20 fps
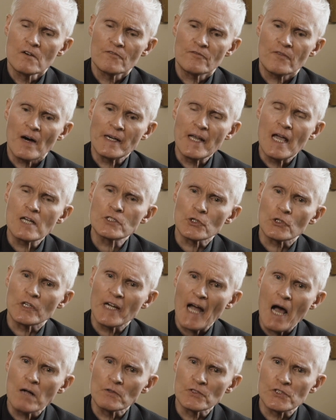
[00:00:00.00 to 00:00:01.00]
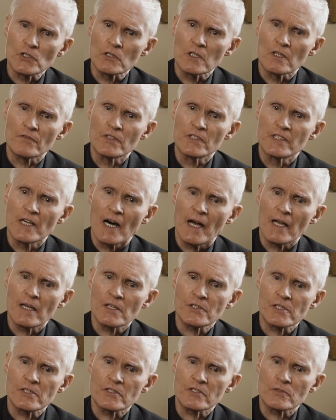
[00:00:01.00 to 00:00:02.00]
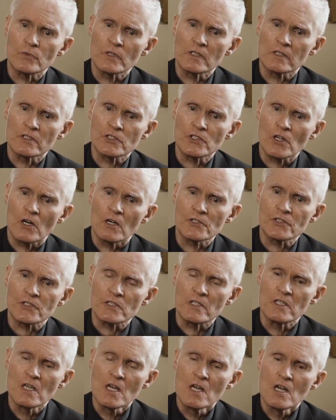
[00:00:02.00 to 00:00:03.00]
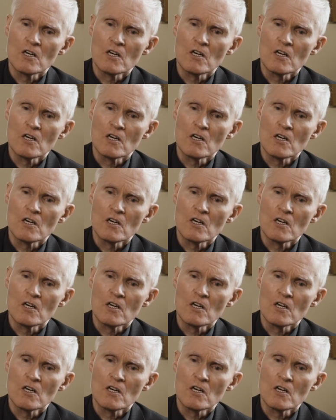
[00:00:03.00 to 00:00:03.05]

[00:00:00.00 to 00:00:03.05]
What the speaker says: Financial Council of the Diocese of Wheeling-Charleston